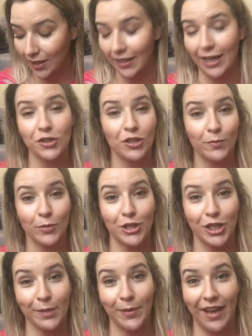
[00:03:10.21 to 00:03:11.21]
collection
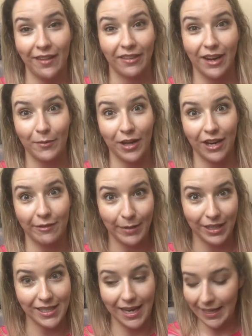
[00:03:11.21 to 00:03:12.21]
project pan that I'm kind of
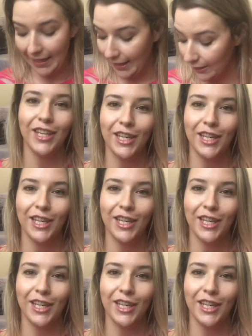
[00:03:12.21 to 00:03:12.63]
partaking in.